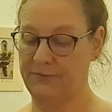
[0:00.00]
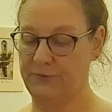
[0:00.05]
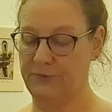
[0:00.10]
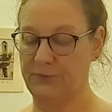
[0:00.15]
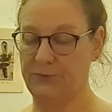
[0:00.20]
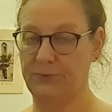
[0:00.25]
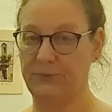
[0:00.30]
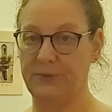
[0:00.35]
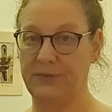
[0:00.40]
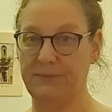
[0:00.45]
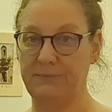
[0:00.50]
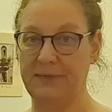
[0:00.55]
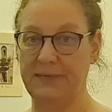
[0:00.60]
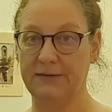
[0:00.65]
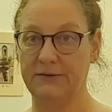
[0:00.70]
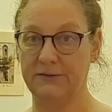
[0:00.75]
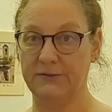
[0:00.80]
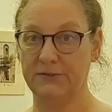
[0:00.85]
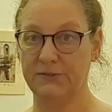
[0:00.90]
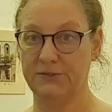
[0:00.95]
for 3
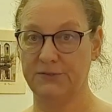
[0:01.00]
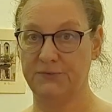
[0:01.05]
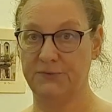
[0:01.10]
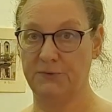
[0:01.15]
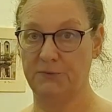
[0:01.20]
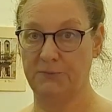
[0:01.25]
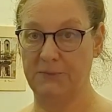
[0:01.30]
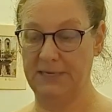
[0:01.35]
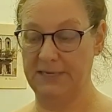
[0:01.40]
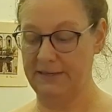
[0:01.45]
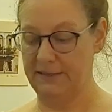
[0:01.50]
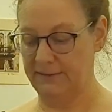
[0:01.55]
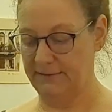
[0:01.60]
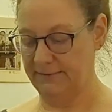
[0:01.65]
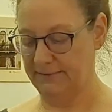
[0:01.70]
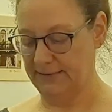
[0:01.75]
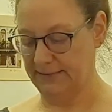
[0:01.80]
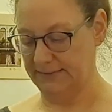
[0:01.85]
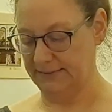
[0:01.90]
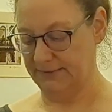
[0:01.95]
meals for me,
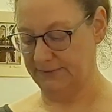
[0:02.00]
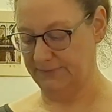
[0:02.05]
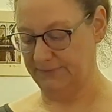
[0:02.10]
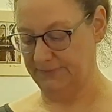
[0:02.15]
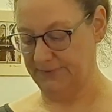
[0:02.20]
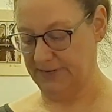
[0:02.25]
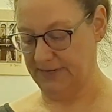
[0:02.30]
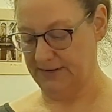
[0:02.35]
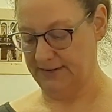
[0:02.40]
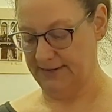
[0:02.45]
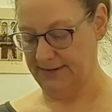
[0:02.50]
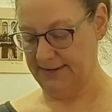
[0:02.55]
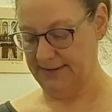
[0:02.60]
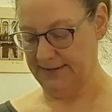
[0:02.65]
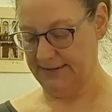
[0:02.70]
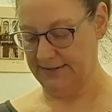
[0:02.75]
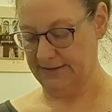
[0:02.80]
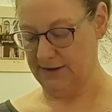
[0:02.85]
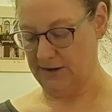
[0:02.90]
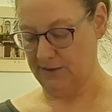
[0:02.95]
that's very
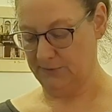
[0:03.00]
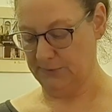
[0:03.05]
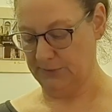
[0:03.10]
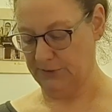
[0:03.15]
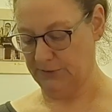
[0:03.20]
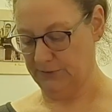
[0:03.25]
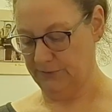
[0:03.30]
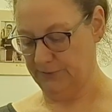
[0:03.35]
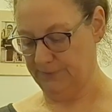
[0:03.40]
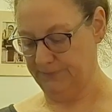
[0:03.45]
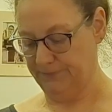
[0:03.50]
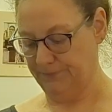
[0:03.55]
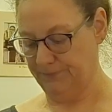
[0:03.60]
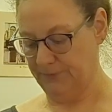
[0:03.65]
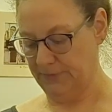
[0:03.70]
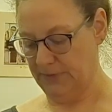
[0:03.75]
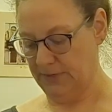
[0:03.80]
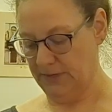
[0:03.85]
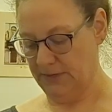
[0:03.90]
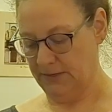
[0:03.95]
economical.
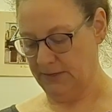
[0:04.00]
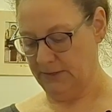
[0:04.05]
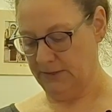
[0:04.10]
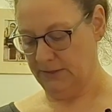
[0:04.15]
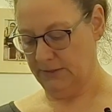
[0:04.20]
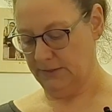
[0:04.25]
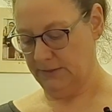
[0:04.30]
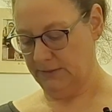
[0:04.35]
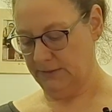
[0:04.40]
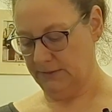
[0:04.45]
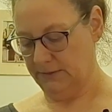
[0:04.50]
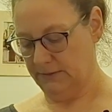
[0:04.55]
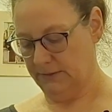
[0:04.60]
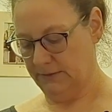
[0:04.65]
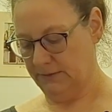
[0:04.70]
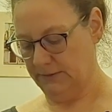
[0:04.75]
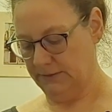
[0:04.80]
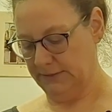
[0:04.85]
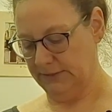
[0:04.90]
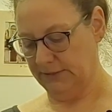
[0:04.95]

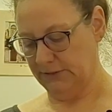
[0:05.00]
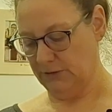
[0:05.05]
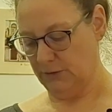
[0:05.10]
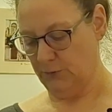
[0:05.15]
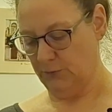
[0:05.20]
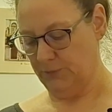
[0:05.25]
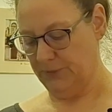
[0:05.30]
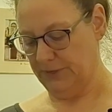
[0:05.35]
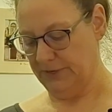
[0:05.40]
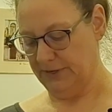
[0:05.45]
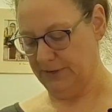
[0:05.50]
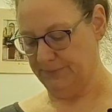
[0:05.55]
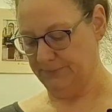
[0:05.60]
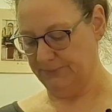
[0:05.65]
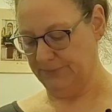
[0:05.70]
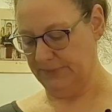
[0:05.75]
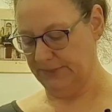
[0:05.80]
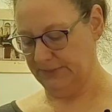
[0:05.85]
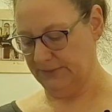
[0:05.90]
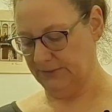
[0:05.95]
Let's open up
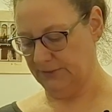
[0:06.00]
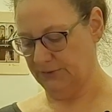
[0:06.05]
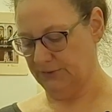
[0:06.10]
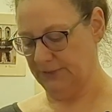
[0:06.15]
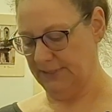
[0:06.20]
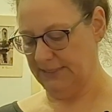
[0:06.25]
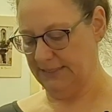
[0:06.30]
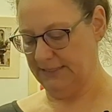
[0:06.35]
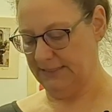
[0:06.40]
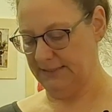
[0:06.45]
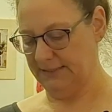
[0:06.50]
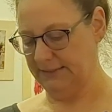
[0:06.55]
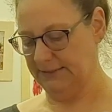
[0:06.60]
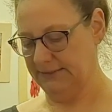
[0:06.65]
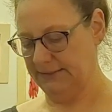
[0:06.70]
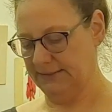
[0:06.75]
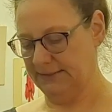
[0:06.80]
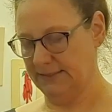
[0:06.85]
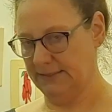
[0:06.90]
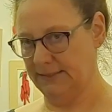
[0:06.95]
these
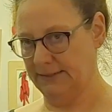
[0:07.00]
greens.